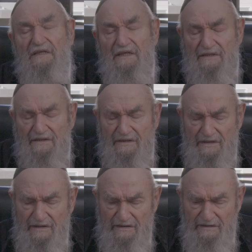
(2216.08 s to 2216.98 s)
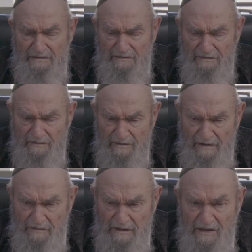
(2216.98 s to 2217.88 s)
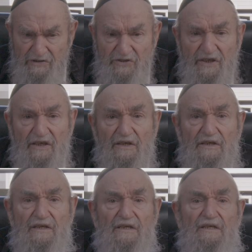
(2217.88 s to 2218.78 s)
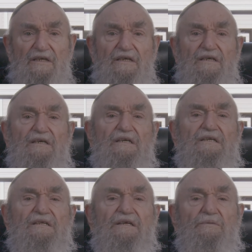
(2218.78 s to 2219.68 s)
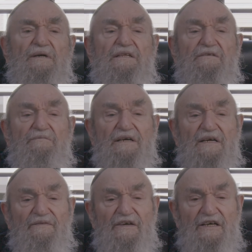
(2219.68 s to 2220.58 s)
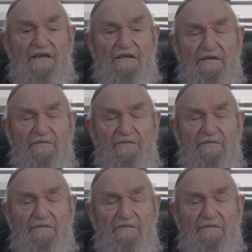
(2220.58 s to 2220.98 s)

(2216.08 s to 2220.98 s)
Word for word: that uh, that got sick, and he went to uh,